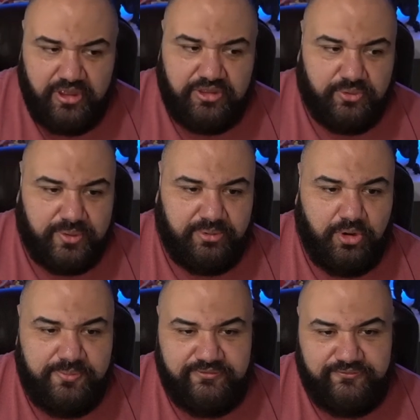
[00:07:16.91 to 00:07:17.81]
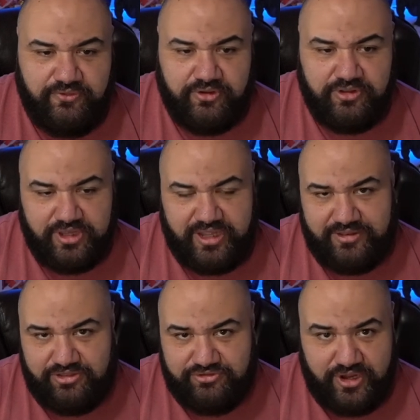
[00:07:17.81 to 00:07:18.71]
So what I'm hoping for, looking at
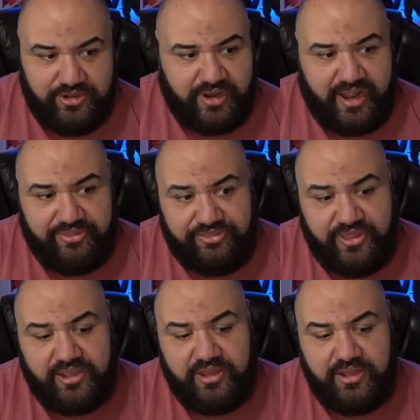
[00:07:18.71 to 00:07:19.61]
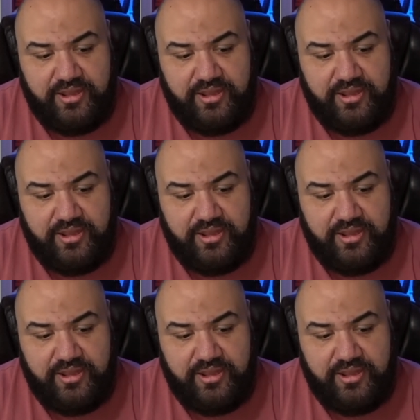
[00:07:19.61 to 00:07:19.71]
this trailer, I think...